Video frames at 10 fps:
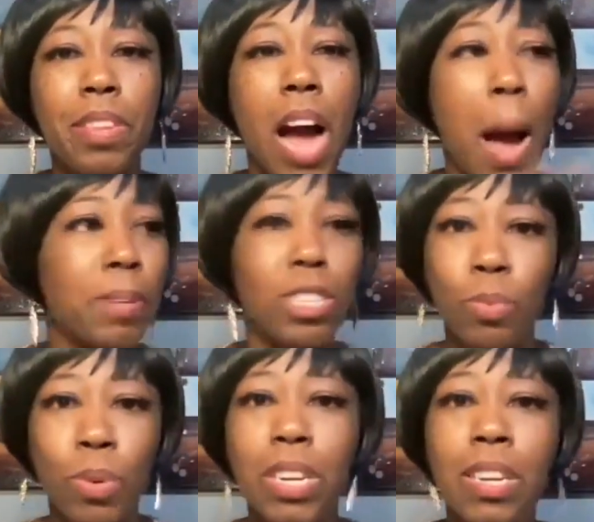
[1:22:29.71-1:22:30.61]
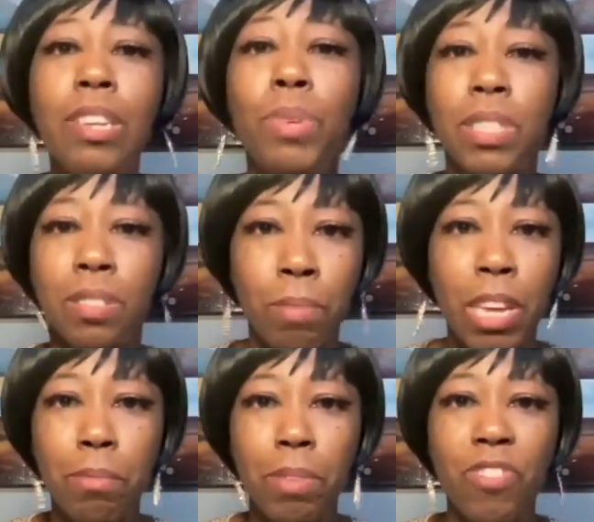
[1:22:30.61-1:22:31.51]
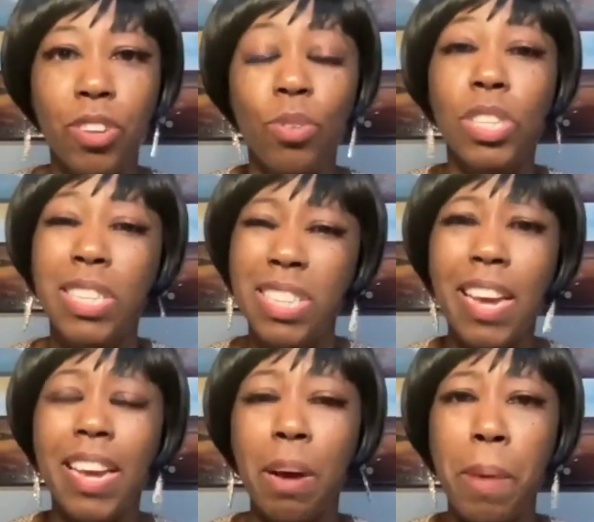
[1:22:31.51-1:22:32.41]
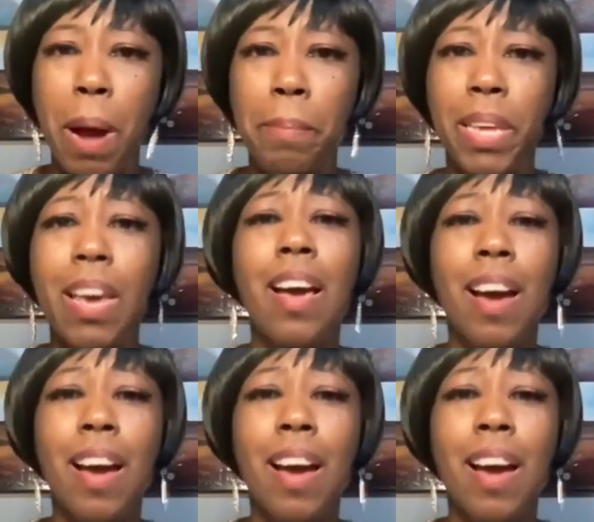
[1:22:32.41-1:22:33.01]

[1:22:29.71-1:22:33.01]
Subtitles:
opposite what he was making me feel or say about me.